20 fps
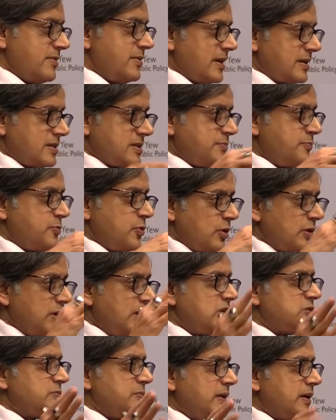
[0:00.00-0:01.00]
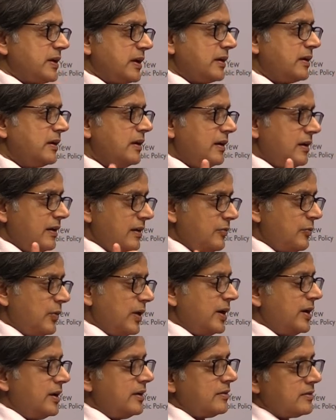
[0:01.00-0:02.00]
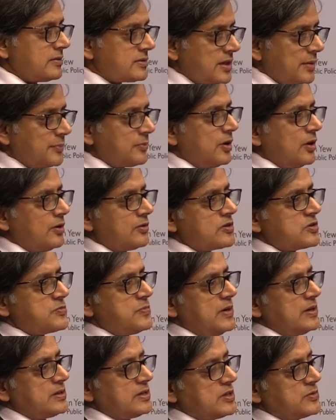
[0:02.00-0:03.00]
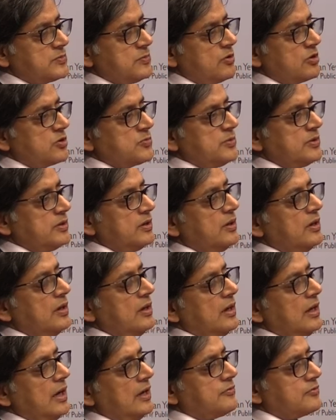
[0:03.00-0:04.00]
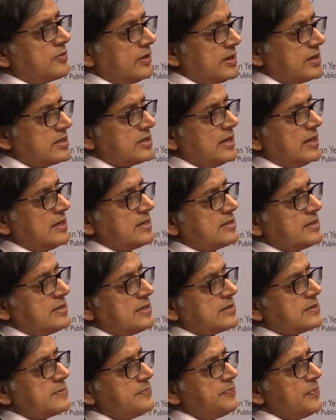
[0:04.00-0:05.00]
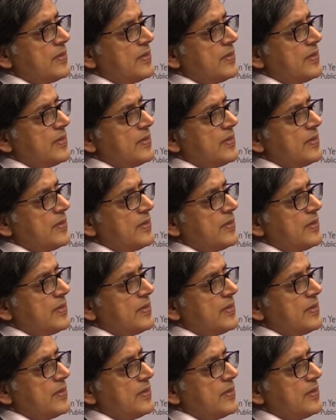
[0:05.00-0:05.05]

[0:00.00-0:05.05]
That's, broadly speaking, why some Congress party spokesmen have criticized this.